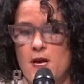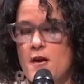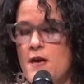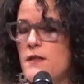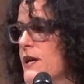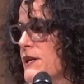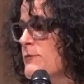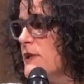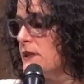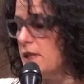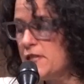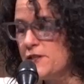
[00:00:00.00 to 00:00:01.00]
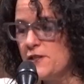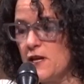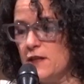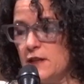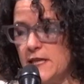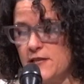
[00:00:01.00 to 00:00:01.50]
that has been
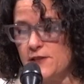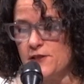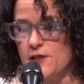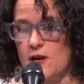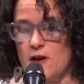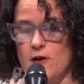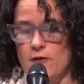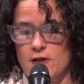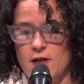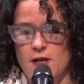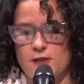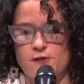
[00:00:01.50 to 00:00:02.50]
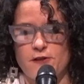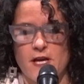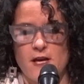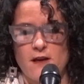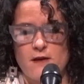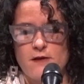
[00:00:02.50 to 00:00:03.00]
unleashed in our own
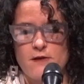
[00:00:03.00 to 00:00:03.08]
country.